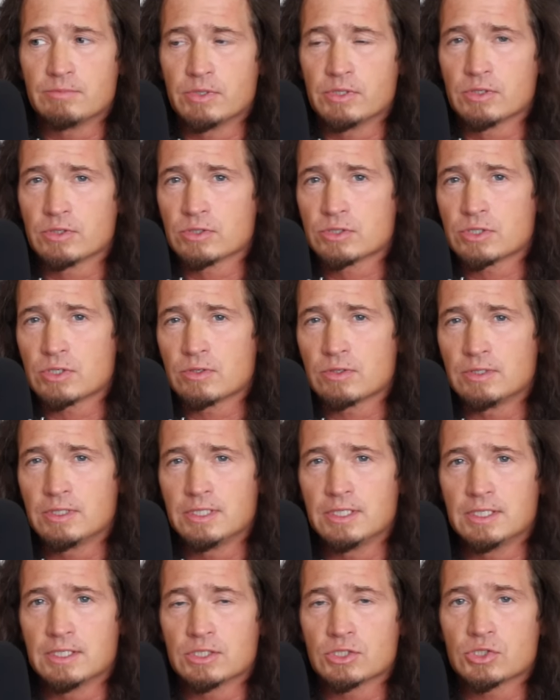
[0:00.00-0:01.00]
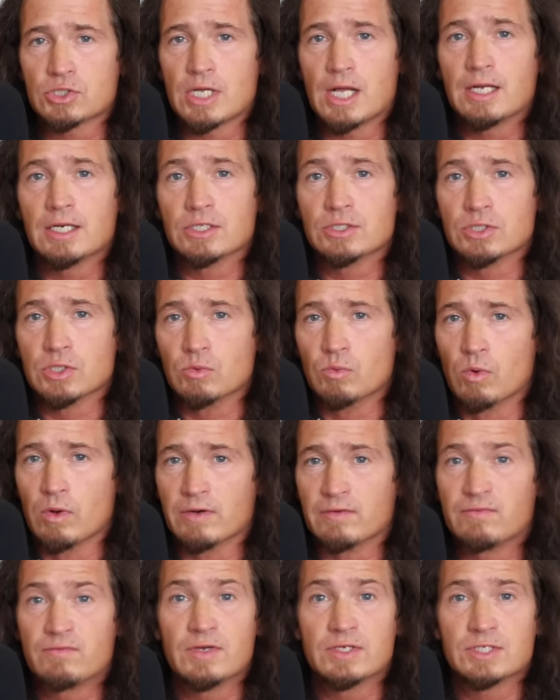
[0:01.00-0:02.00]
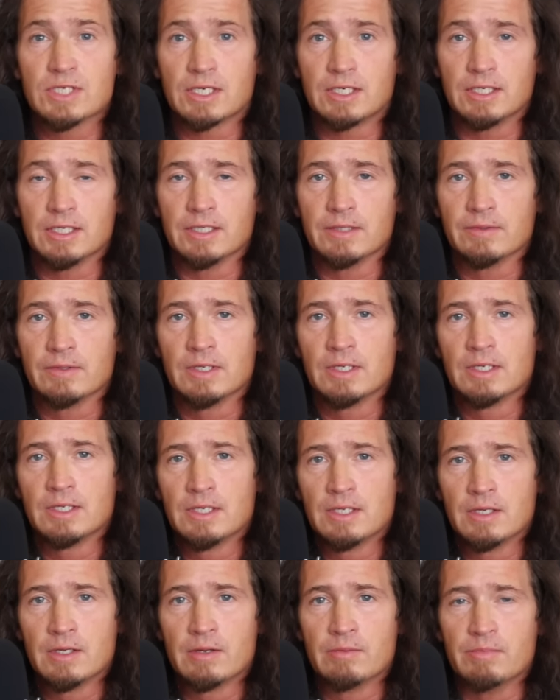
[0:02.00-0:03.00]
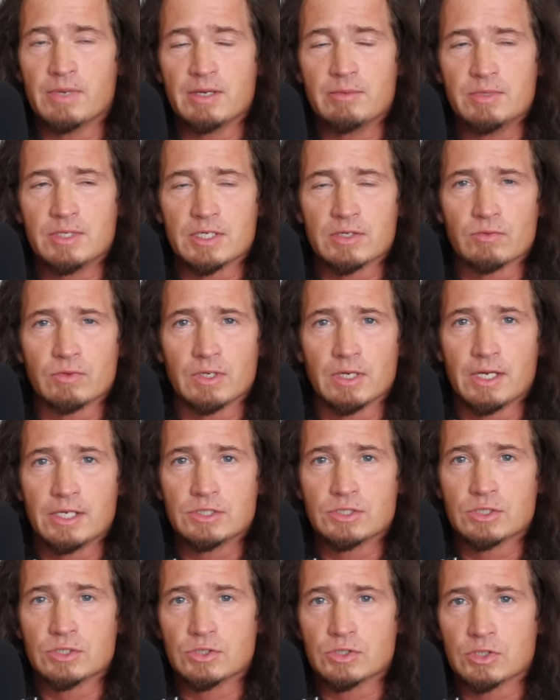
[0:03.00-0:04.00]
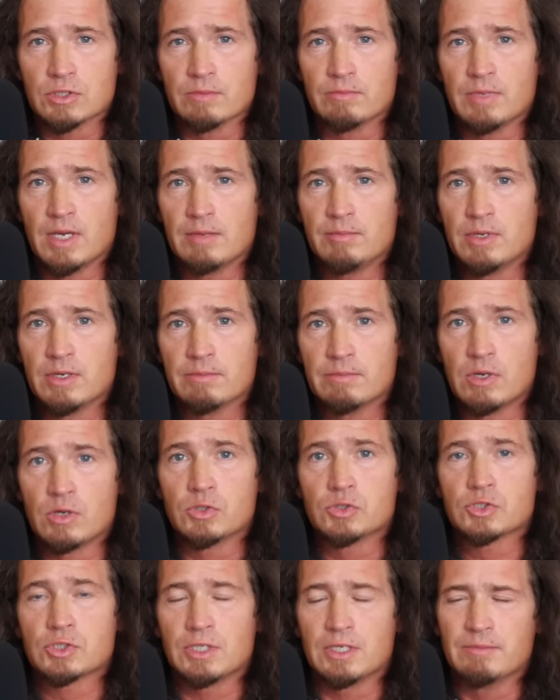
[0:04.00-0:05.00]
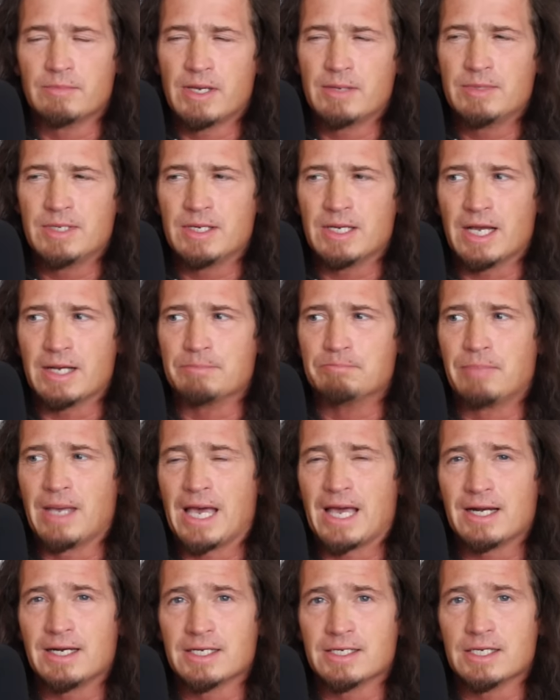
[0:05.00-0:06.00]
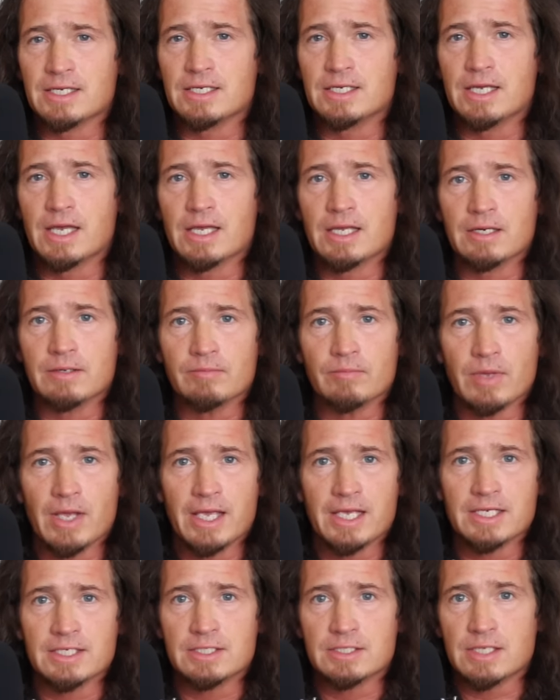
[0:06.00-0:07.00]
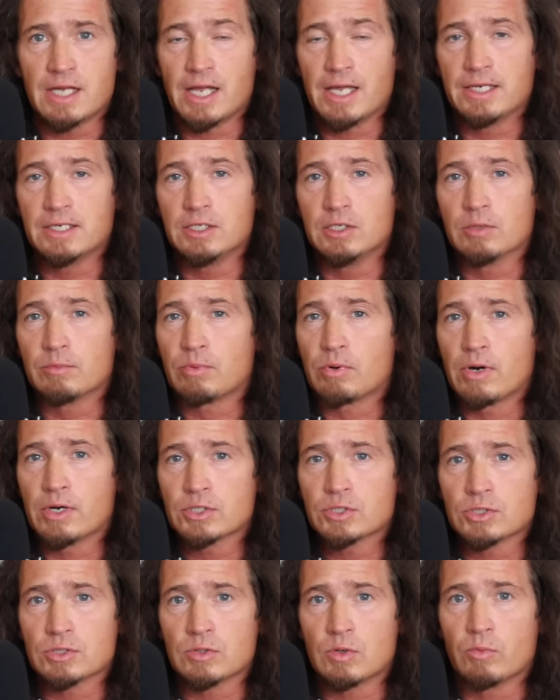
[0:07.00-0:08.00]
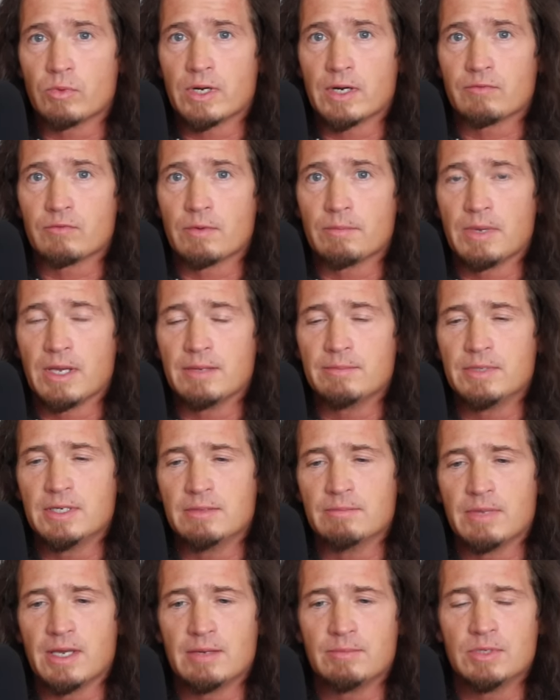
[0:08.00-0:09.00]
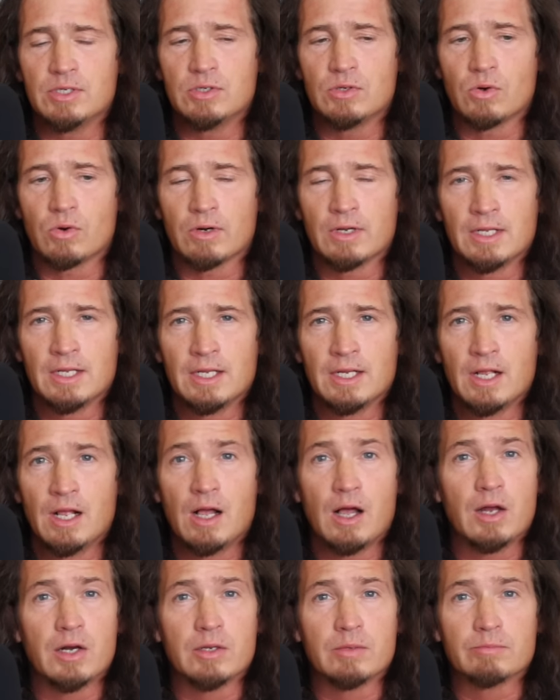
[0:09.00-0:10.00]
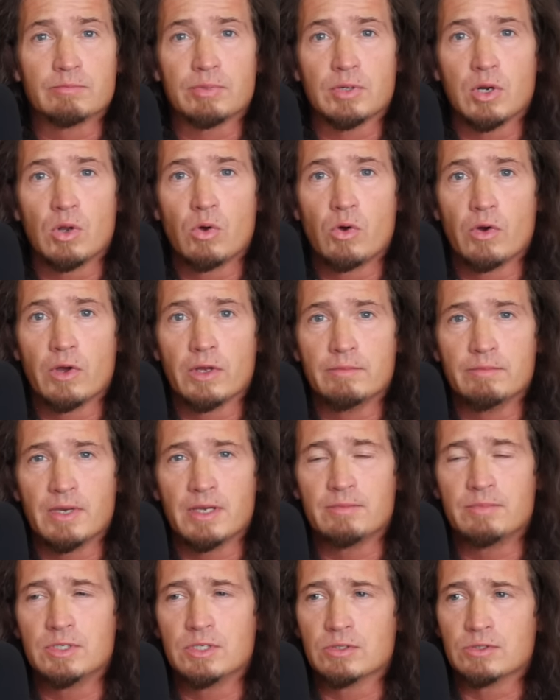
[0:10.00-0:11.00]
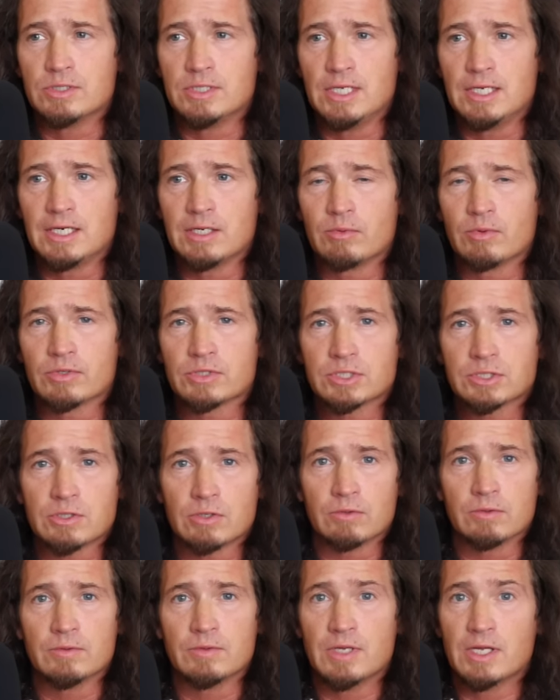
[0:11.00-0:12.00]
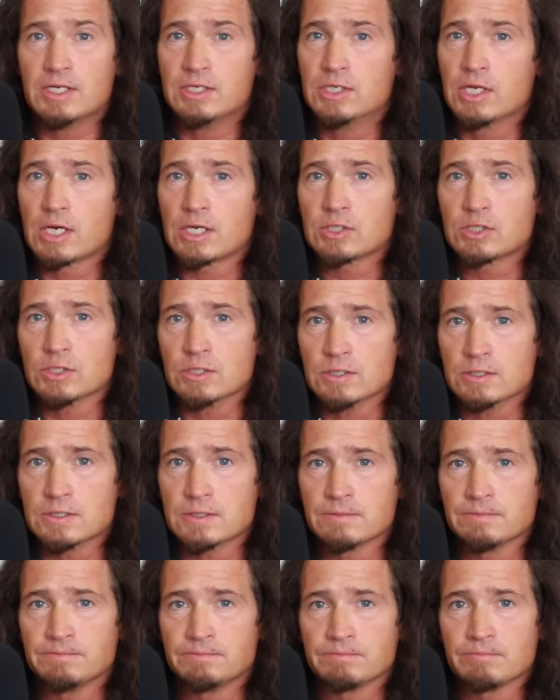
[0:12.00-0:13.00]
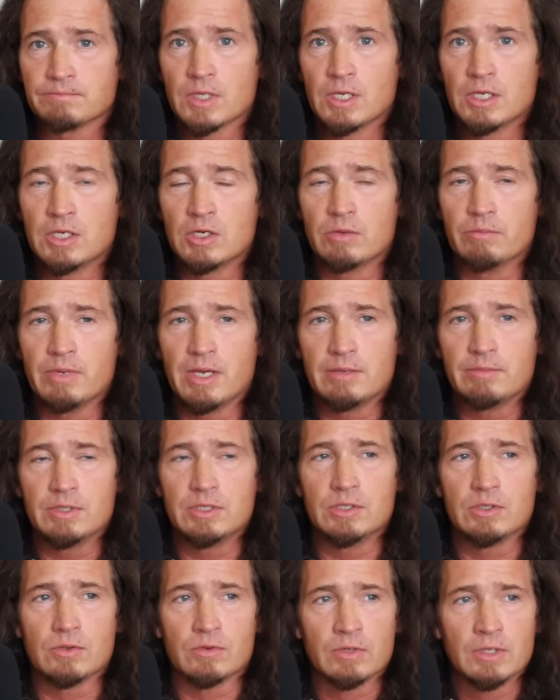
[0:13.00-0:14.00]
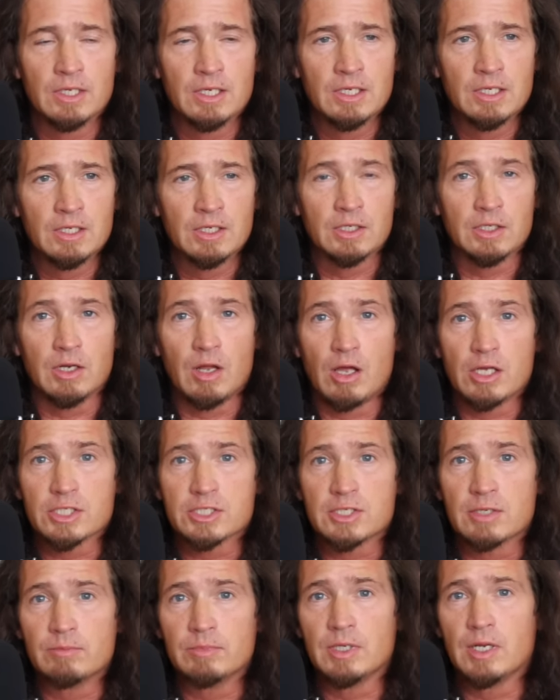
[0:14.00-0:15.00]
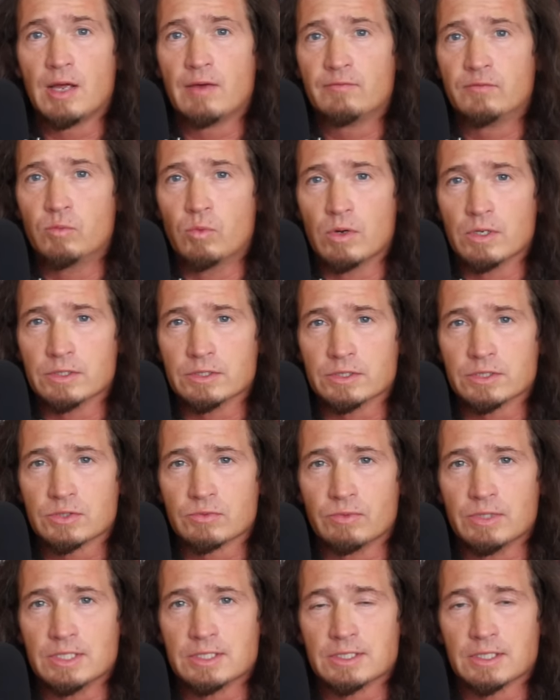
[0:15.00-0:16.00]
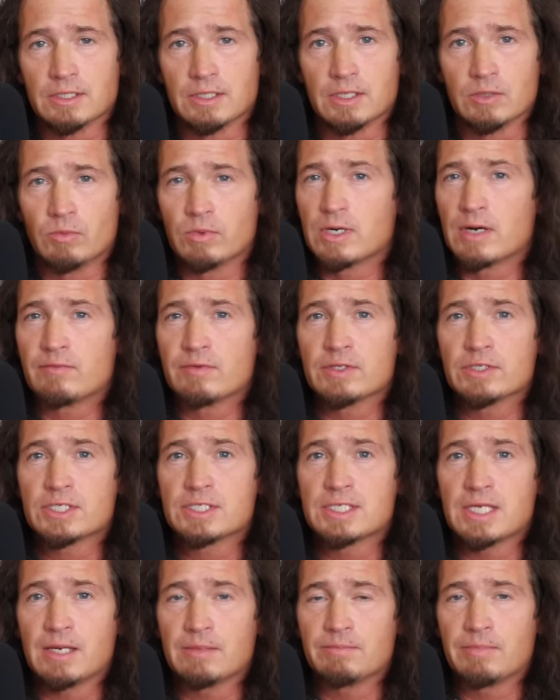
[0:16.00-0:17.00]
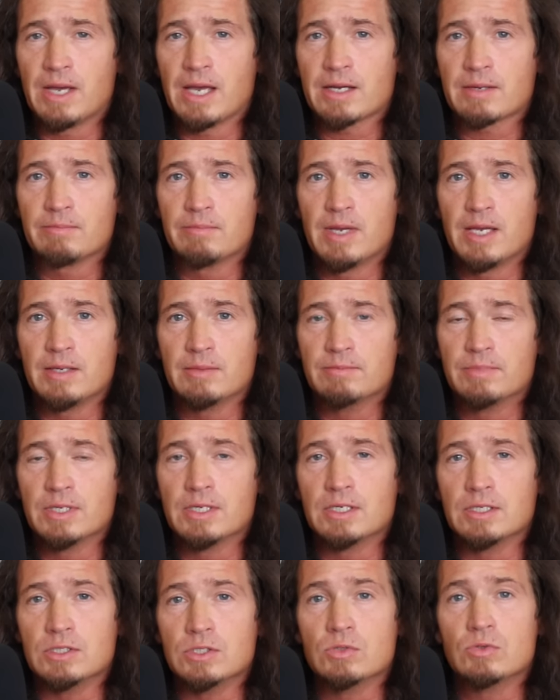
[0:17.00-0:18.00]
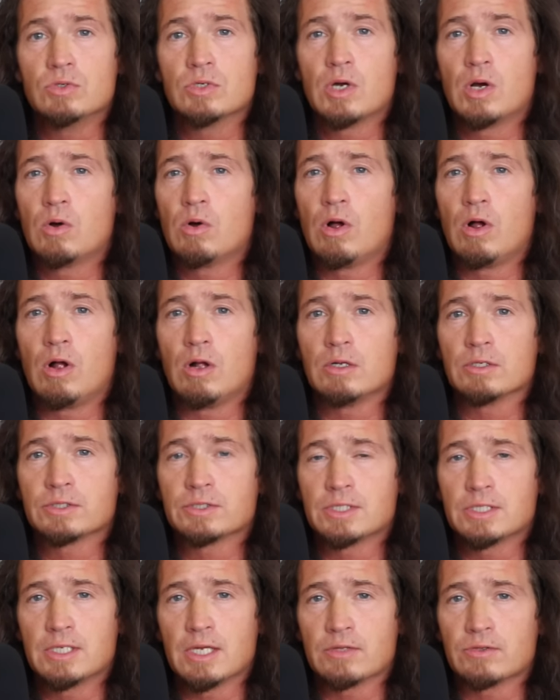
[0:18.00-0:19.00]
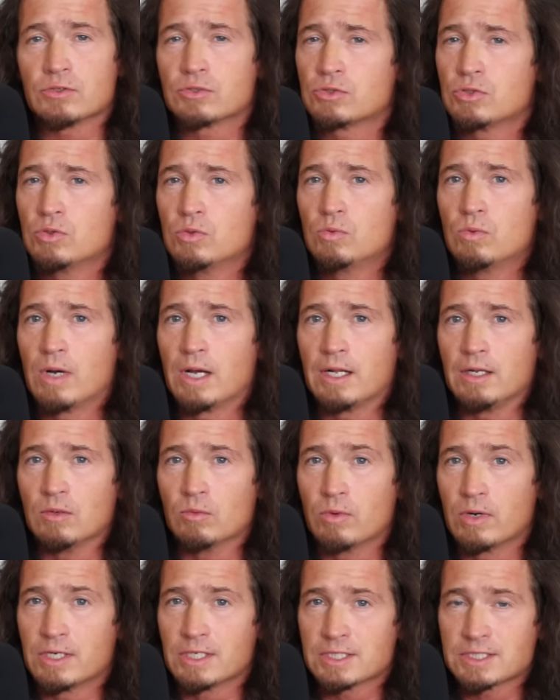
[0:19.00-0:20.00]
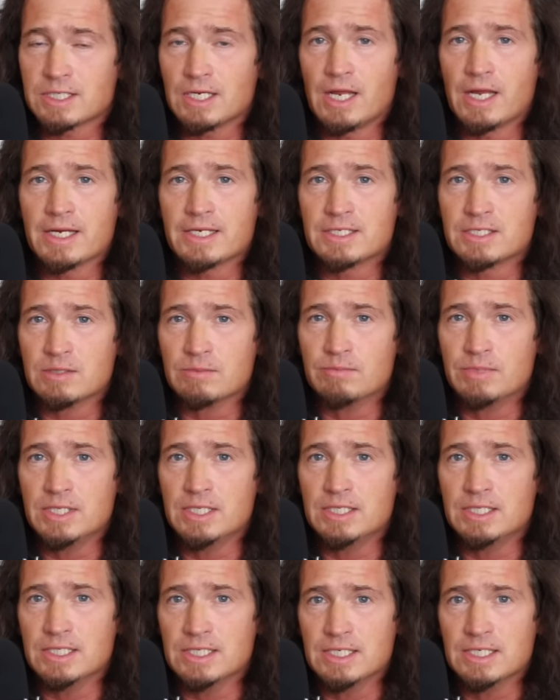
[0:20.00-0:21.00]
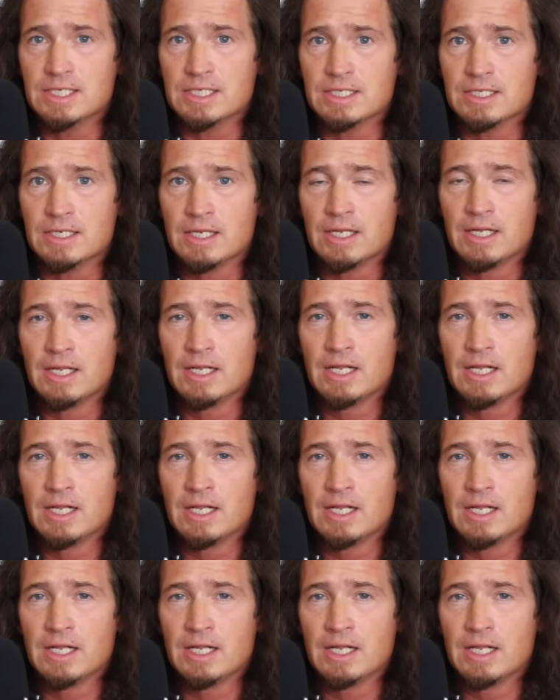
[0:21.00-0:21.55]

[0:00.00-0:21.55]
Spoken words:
but you're certainly in a challenging one physically. Maybe in a relationship, maybe emotionally, maybe battling again, anxiety, depression, or whatever it may be. Maybe you're unemployed. Maybe you're dealing with certain addictions. Maybe you're lost some loved ones recently. Whatever the setback may be, you know altogether too well what it's like to be in